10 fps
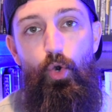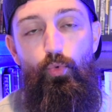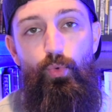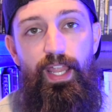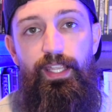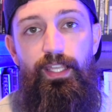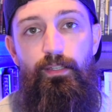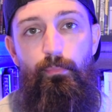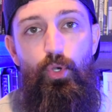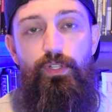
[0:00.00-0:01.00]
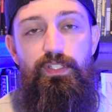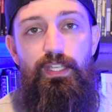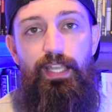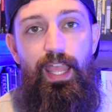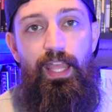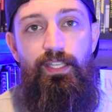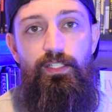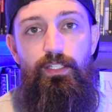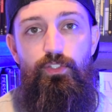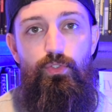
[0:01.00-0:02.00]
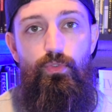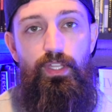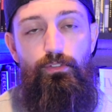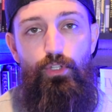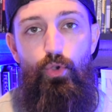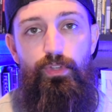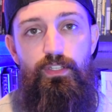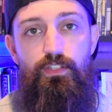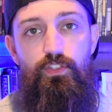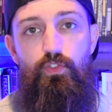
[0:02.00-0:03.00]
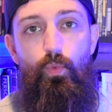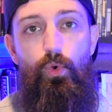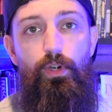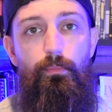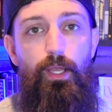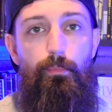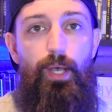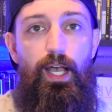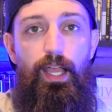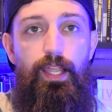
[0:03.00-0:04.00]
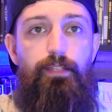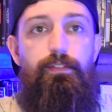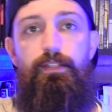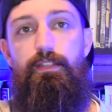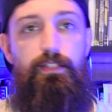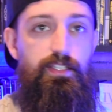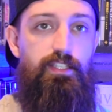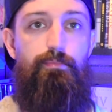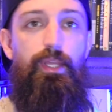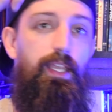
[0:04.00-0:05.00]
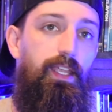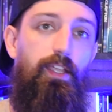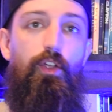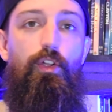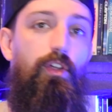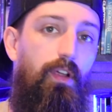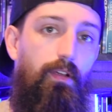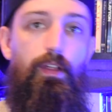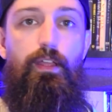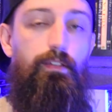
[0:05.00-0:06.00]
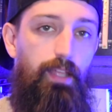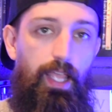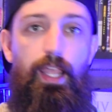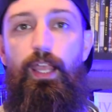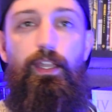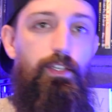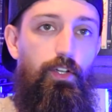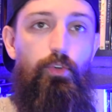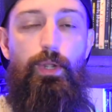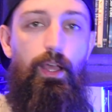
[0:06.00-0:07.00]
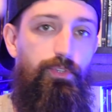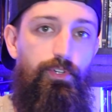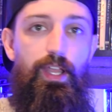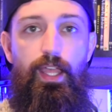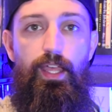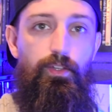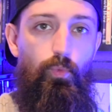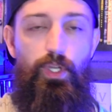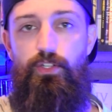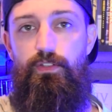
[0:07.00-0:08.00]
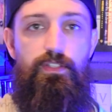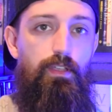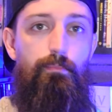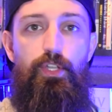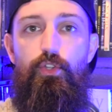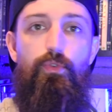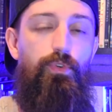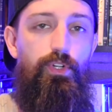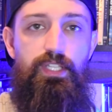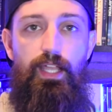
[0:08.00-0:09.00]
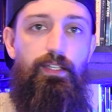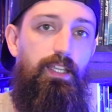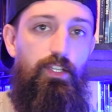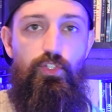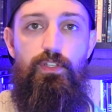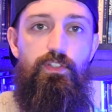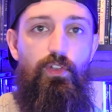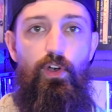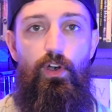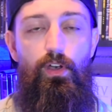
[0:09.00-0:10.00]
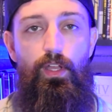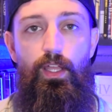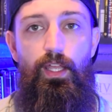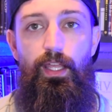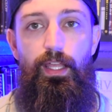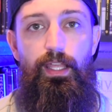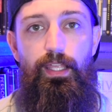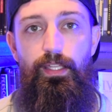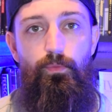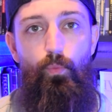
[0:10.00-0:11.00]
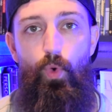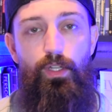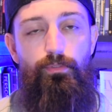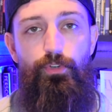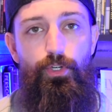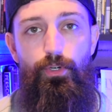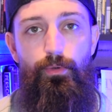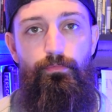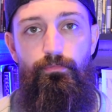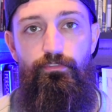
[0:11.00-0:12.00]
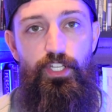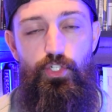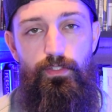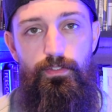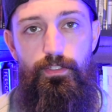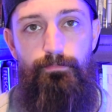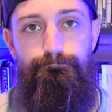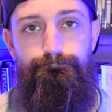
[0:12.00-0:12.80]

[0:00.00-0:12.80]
Reagan puts an end to the locust swarm by spinning her hand around her head, which is some maneuver technique she saw in one of her visions.